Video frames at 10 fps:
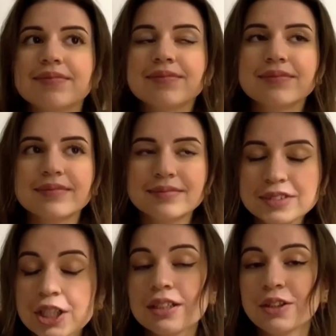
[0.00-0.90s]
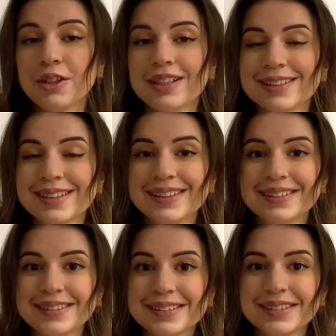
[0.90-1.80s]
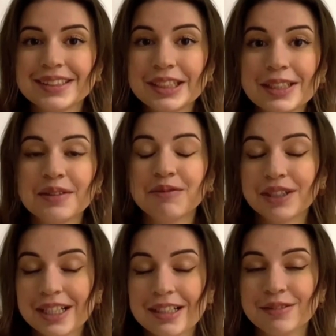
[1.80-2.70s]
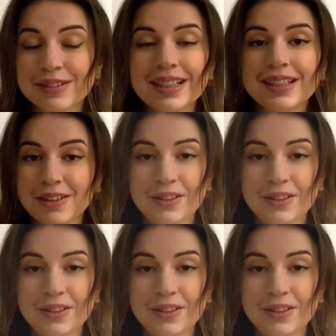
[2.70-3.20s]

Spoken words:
You can do it. You can really do it.